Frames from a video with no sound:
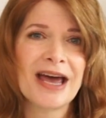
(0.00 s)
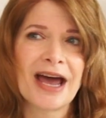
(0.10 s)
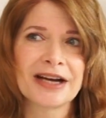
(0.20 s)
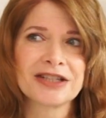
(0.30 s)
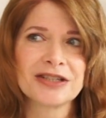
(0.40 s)

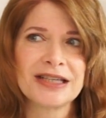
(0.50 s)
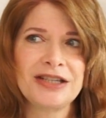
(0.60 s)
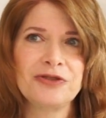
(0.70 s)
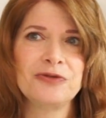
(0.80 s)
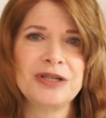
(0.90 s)
actually
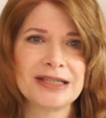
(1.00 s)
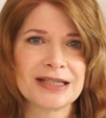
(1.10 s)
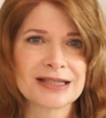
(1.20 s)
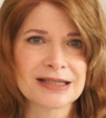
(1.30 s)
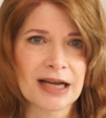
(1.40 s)
you need
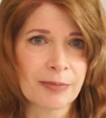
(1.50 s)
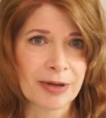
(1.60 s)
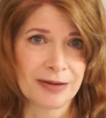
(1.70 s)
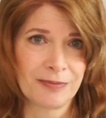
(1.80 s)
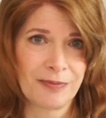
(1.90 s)
to stop
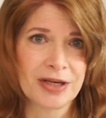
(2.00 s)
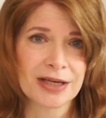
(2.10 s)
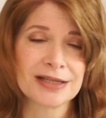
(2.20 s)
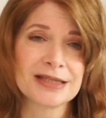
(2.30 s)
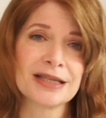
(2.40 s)
it
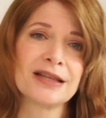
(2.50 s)
because